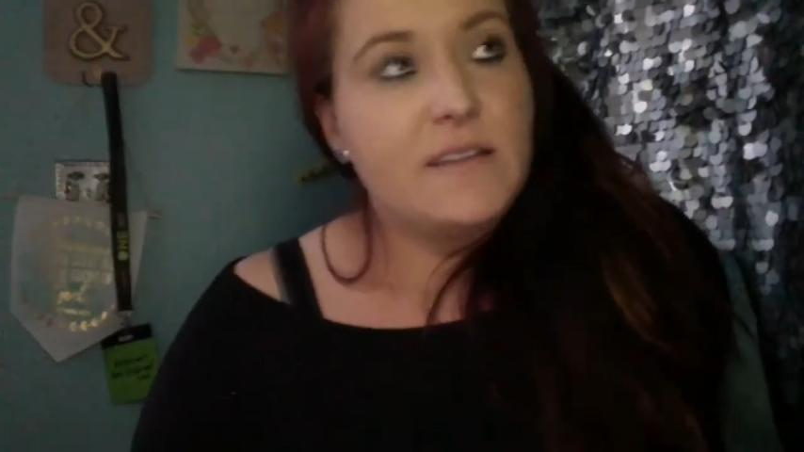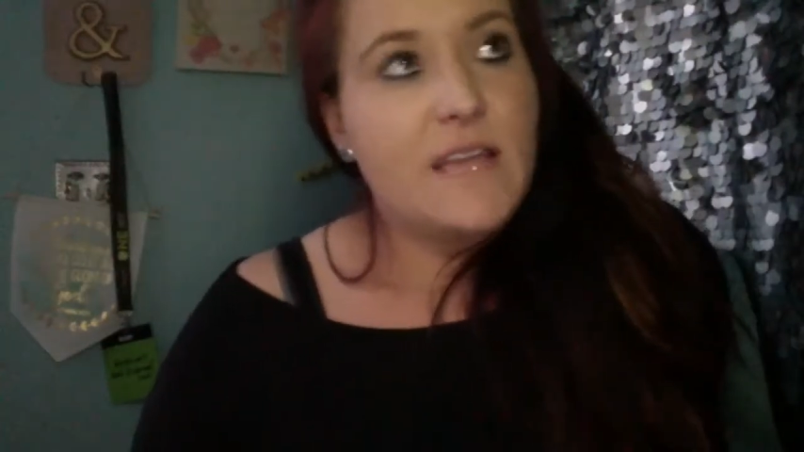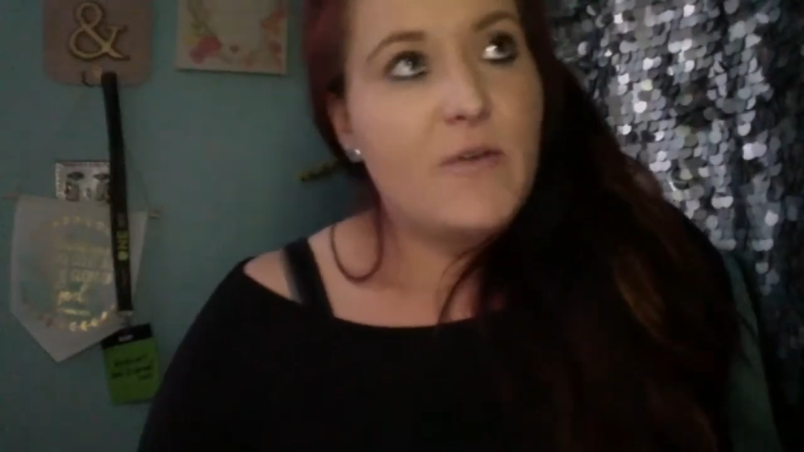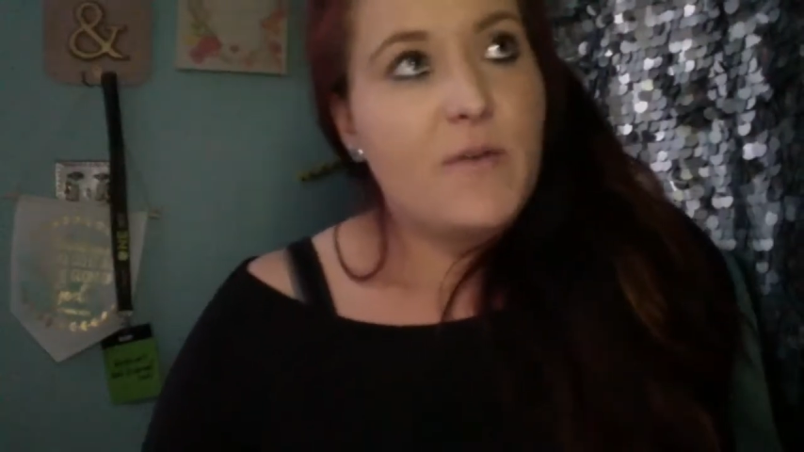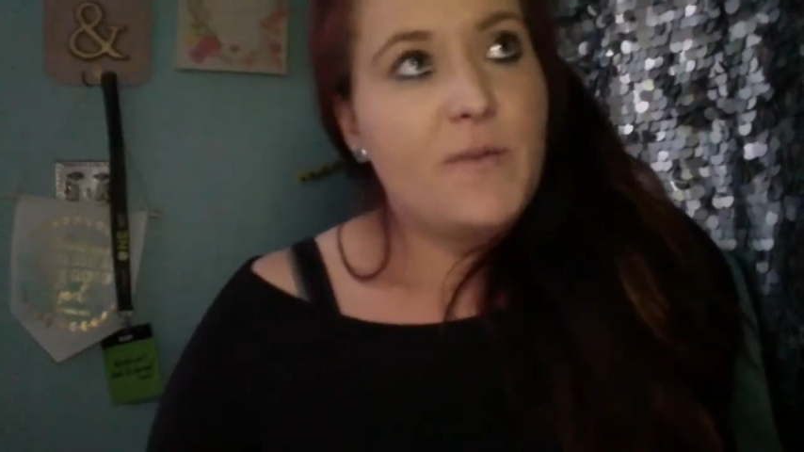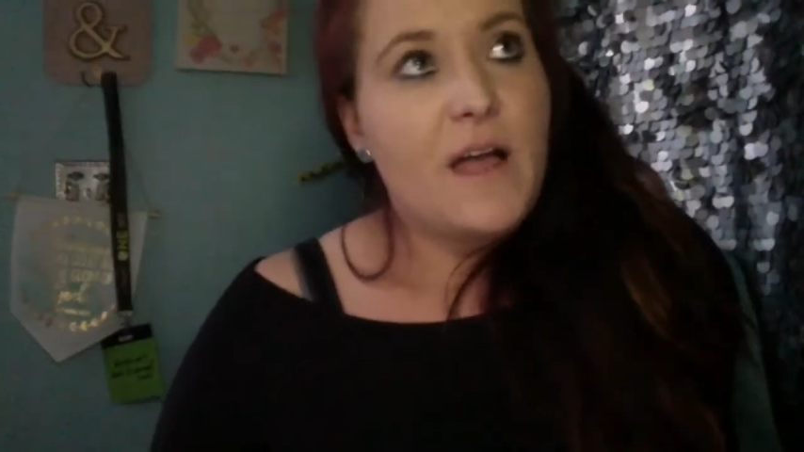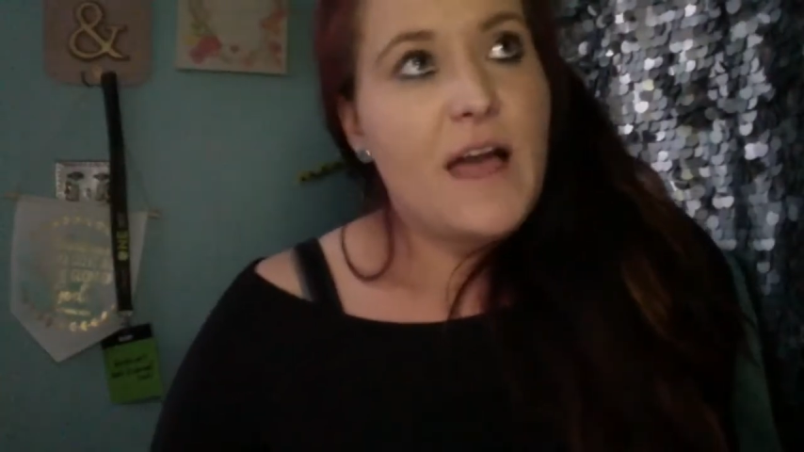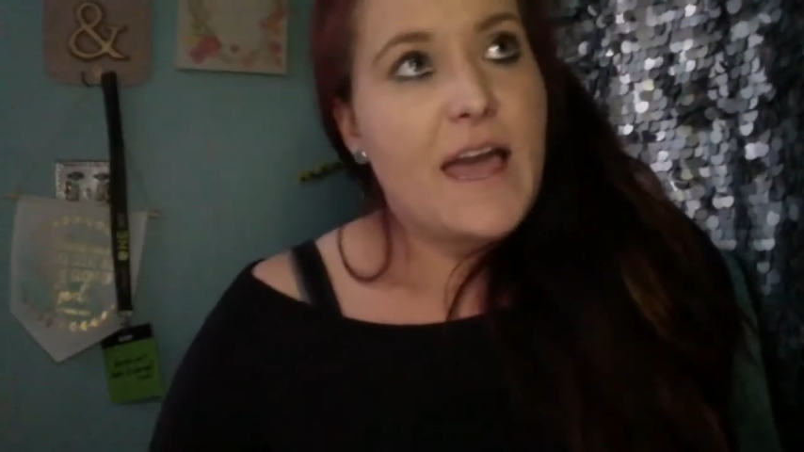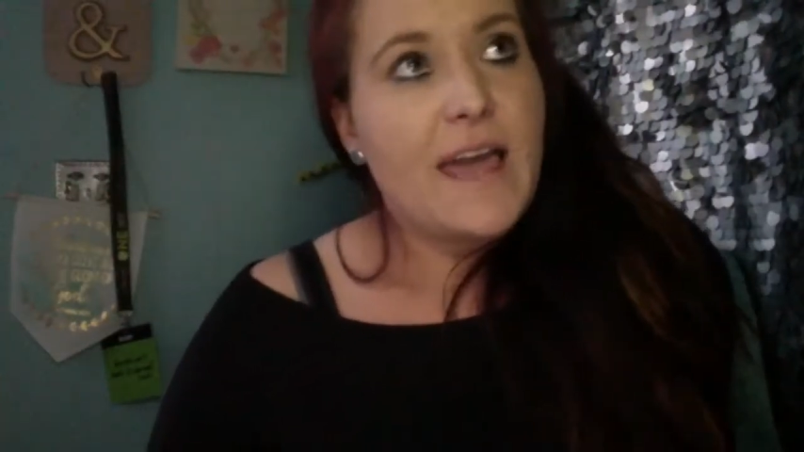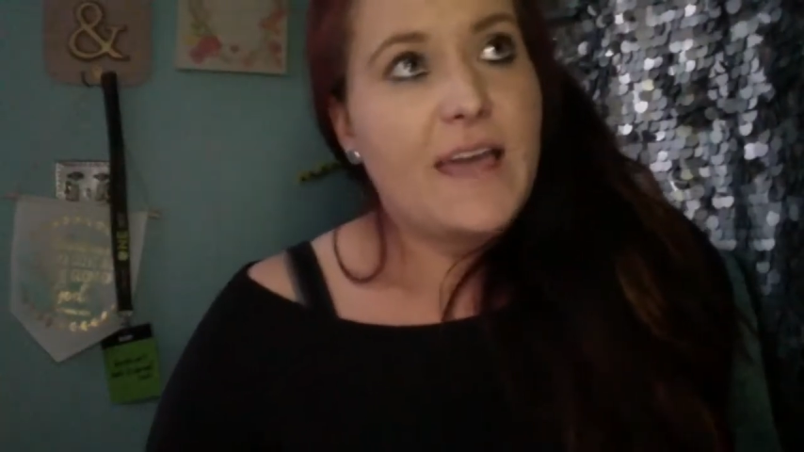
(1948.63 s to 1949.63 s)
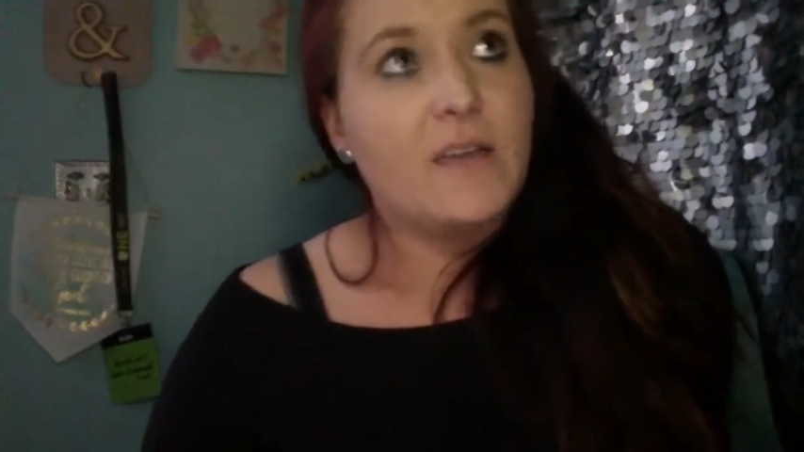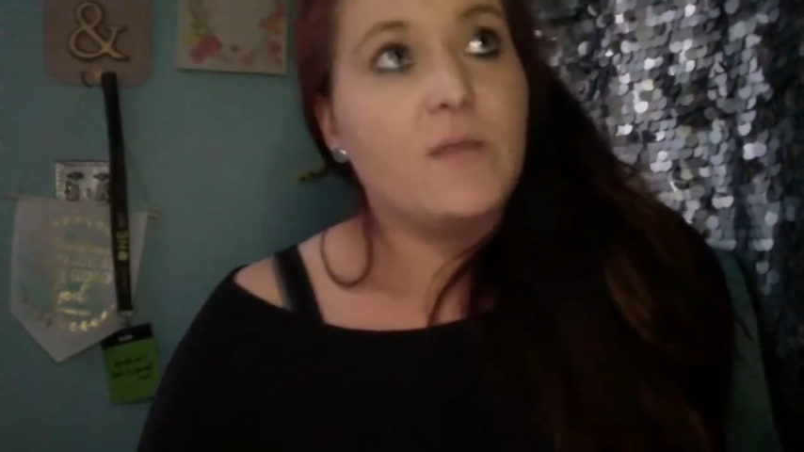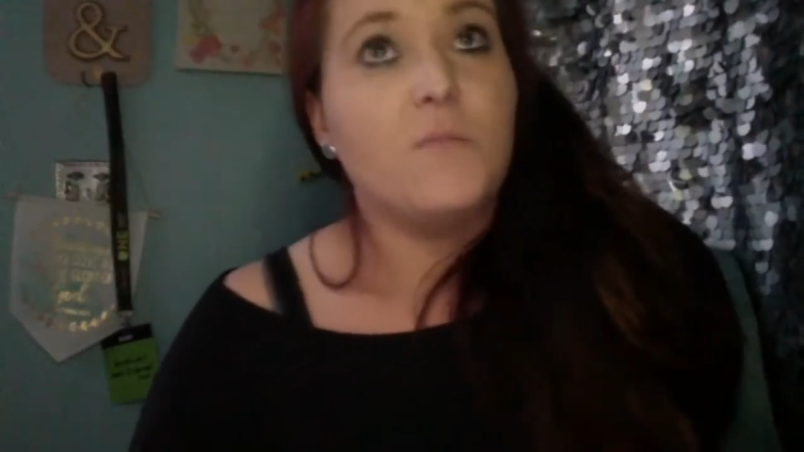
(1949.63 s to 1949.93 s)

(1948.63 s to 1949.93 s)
they reply.